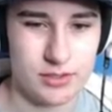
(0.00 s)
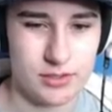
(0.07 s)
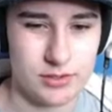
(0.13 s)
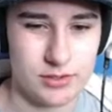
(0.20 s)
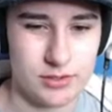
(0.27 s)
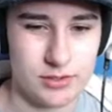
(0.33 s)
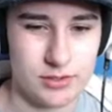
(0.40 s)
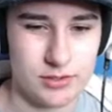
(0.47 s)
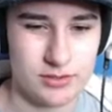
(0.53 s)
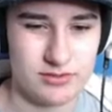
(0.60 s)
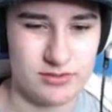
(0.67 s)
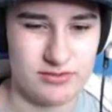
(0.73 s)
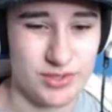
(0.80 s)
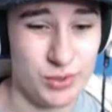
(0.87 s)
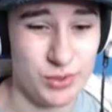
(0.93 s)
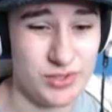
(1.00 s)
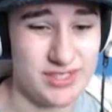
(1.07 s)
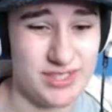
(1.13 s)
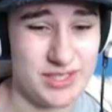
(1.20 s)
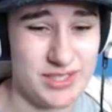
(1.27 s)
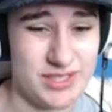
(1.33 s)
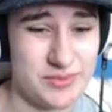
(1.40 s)
Talk to your brother,
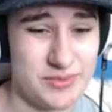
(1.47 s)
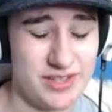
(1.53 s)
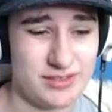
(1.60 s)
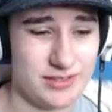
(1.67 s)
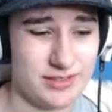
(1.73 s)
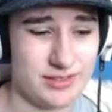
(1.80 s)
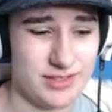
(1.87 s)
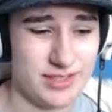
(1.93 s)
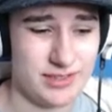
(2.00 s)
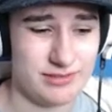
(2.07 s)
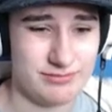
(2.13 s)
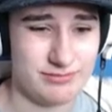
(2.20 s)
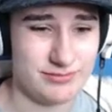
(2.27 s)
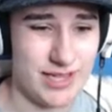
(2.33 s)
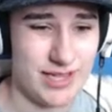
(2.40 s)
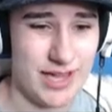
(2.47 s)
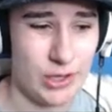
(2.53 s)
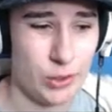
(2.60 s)
like, at all.